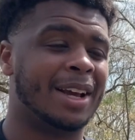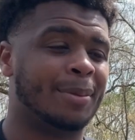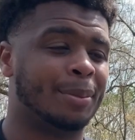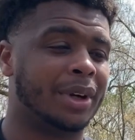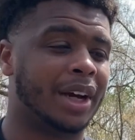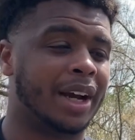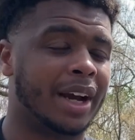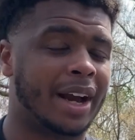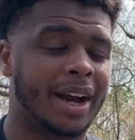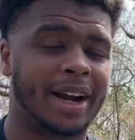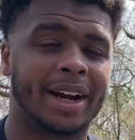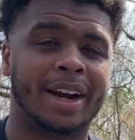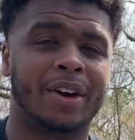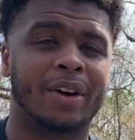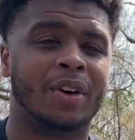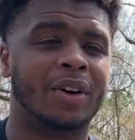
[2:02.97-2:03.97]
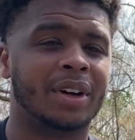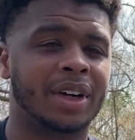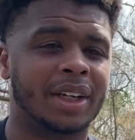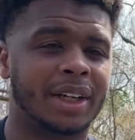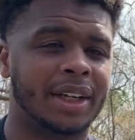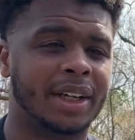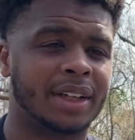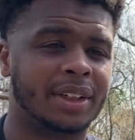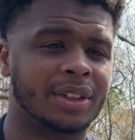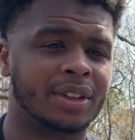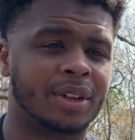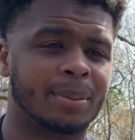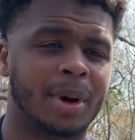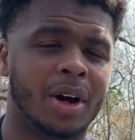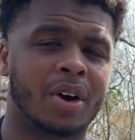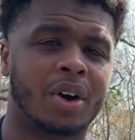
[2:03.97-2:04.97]
but I got heart and, you
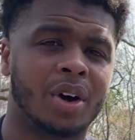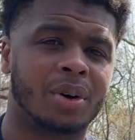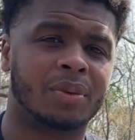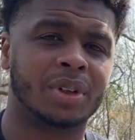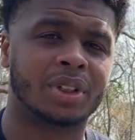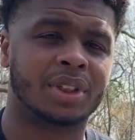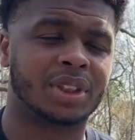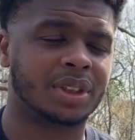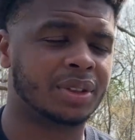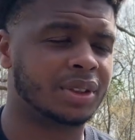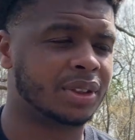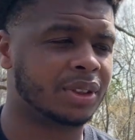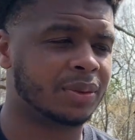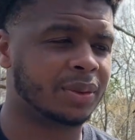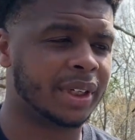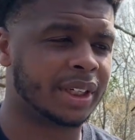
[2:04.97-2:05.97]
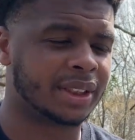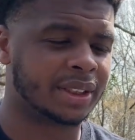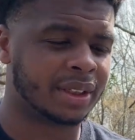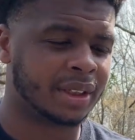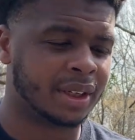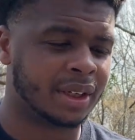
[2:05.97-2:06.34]
know, my hard work shows the rest.